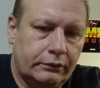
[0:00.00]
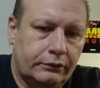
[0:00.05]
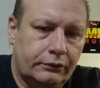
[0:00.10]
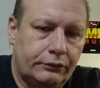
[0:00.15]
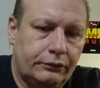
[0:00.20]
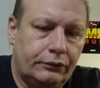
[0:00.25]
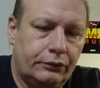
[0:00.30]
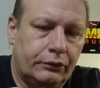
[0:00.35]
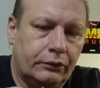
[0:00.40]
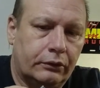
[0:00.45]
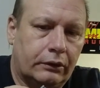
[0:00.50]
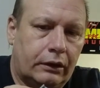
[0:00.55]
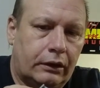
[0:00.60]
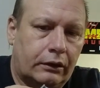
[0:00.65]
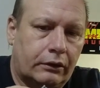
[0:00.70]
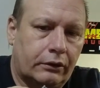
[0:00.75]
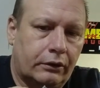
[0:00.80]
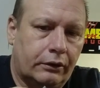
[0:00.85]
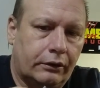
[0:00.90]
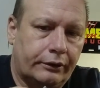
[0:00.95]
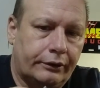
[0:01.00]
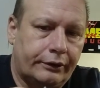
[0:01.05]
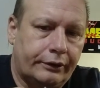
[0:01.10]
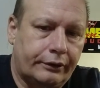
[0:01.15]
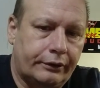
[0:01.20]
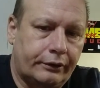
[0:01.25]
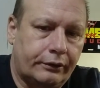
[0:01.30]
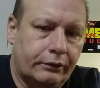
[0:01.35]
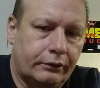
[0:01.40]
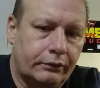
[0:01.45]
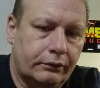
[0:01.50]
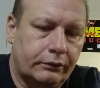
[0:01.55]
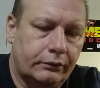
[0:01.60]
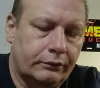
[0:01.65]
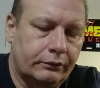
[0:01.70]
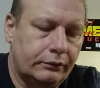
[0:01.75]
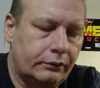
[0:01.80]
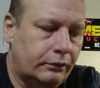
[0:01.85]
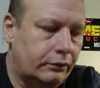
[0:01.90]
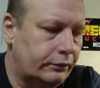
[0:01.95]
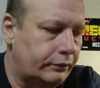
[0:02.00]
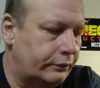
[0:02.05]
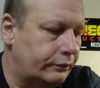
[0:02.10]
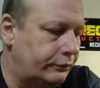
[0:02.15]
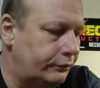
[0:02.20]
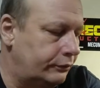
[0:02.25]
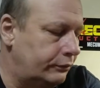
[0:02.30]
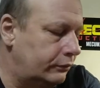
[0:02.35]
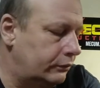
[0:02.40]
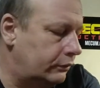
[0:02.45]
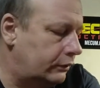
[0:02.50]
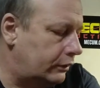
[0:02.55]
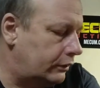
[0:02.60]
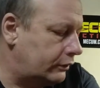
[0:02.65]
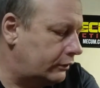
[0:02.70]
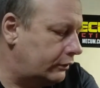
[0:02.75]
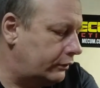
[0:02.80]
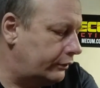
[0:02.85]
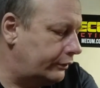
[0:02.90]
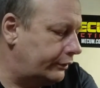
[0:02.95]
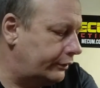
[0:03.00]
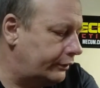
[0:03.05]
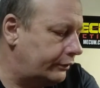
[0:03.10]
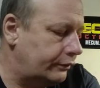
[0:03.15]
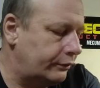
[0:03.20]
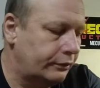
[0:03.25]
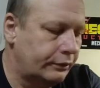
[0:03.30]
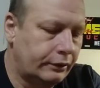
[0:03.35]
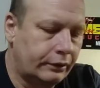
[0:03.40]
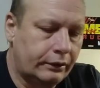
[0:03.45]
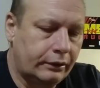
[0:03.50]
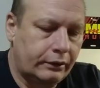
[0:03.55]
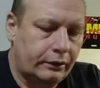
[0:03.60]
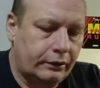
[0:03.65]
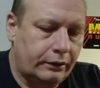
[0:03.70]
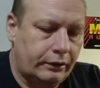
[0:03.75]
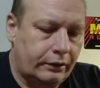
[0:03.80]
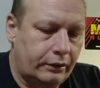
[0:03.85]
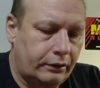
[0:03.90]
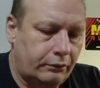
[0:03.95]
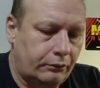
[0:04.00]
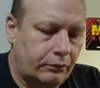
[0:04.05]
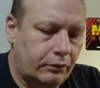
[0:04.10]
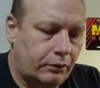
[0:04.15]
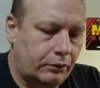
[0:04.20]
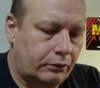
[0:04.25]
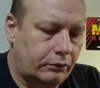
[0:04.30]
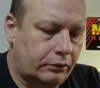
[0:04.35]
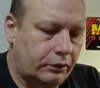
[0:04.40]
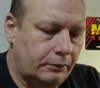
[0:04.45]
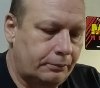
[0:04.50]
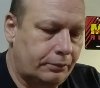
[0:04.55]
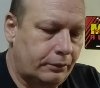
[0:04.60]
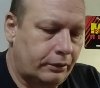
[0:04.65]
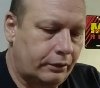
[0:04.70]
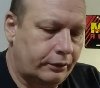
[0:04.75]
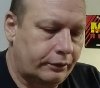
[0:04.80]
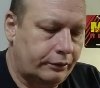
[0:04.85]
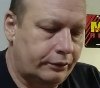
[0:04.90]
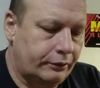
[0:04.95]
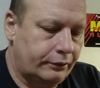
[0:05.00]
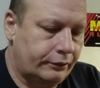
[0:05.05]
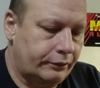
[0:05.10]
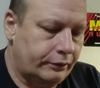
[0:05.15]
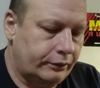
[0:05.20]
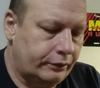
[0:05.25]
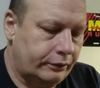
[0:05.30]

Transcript: dual lock on here, or the dual lock on here, it won't clip onto